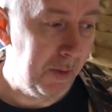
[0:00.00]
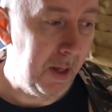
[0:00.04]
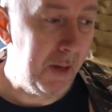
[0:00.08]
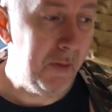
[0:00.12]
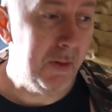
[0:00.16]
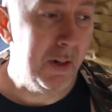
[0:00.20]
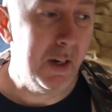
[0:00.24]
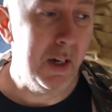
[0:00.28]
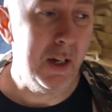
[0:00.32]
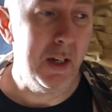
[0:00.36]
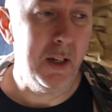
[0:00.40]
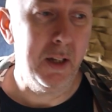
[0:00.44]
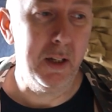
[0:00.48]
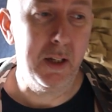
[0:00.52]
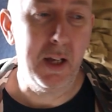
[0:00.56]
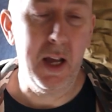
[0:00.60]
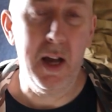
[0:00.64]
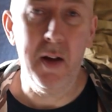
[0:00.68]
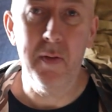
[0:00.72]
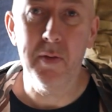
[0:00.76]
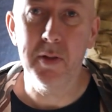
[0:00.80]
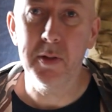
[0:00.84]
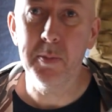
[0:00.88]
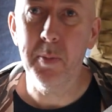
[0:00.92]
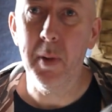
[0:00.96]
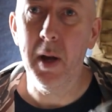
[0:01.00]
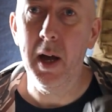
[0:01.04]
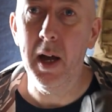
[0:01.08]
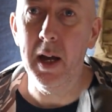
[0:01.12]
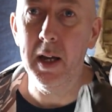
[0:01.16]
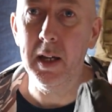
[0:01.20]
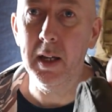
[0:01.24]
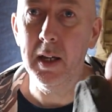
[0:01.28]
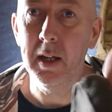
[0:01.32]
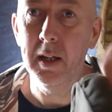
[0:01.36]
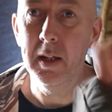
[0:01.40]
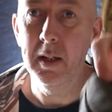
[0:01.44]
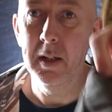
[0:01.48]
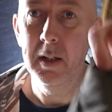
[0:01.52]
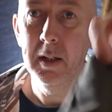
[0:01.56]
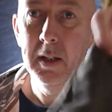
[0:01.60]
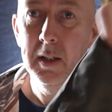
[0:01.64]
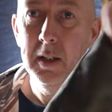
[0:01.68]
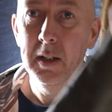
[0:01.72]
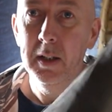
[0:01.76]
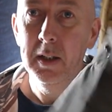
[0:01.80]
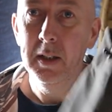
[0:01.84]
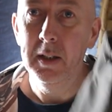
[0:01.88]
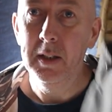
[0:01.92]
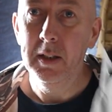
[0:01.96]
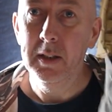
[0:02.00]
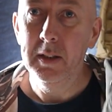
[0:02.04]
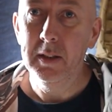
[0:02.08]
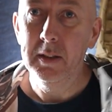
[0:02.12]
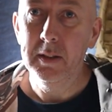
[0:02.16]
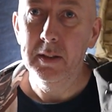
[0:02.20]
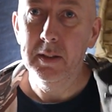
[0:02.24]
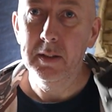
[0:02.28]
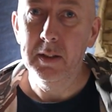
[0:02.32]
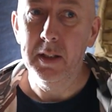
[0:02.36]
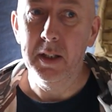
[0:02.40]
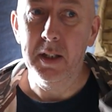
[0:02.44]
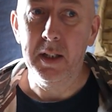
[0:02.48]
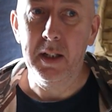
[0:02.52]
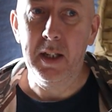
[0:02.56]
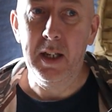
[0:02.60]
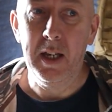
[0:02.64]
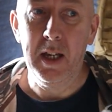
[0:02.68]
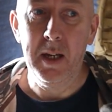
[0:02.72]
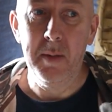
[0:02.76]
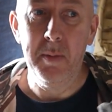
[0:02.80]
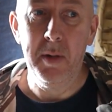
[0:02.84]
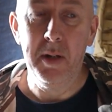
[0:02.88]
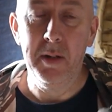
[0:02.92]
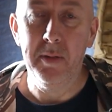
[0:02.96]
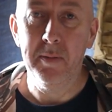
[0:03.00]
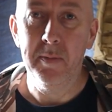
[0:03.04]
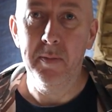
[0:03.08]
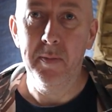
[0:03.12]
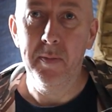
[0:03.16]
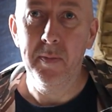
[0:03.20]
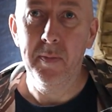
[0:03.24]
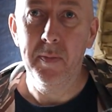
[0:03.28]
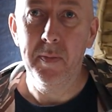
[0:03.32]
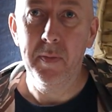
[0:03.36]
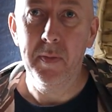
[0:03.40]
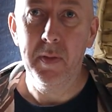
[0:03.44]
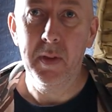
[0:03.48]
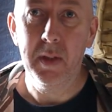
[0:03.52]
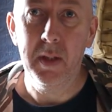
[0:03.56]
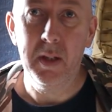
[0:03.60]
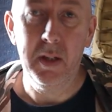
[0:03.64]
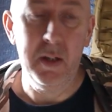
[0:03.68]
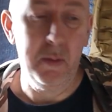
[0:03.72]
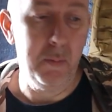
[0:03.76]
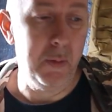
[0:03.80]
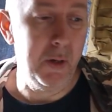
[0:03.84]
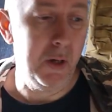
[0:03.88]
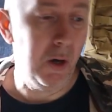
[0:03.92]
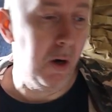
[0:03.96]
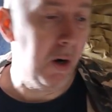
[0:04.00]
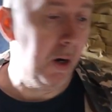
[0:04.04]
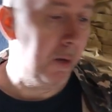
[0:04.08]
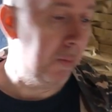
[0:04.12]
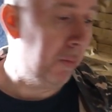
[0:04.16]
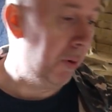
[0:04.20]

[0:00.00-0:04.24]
Even a little canvas bag that it came in, you'd be hard